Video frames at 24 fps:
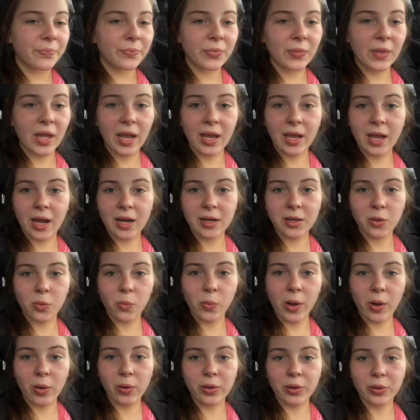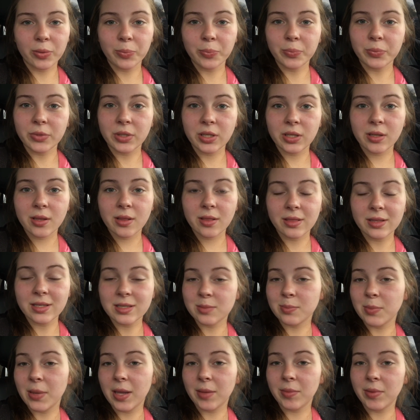they kind of welcomed
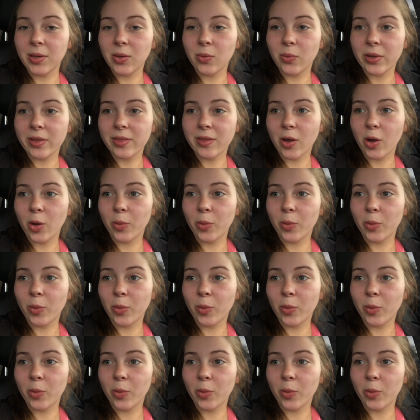this baby with